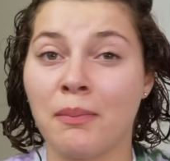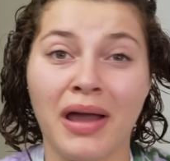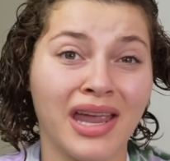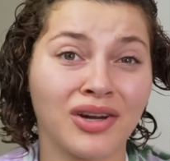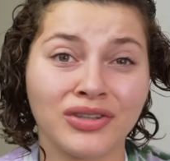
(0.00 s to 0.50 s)
my
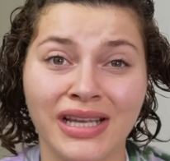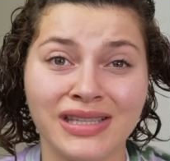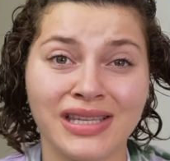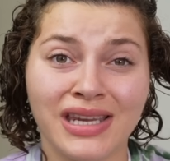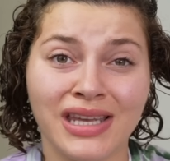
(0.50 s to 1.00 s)
hair
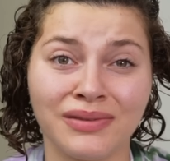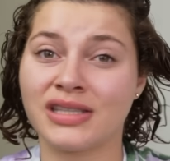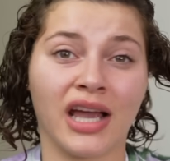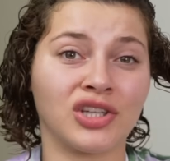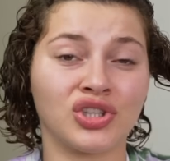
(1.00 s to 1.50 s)
density,
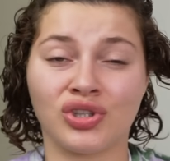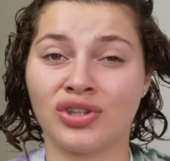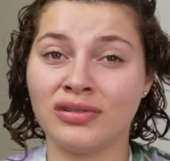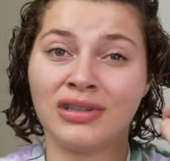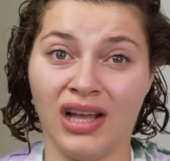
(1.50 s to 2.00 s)

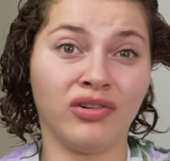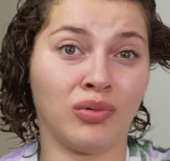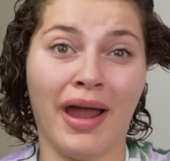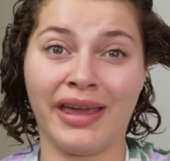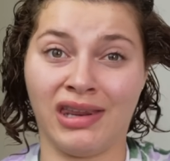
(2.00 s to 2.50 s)
texture, a
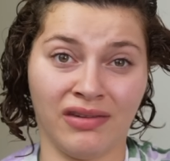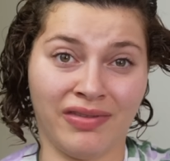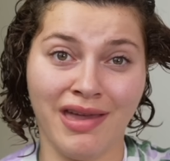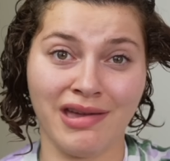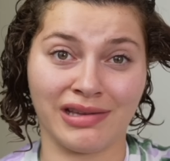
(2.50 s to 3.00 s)
variety of
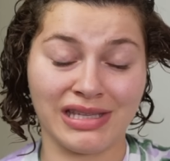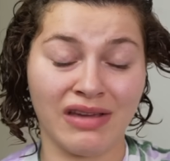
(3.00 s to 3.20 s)
things.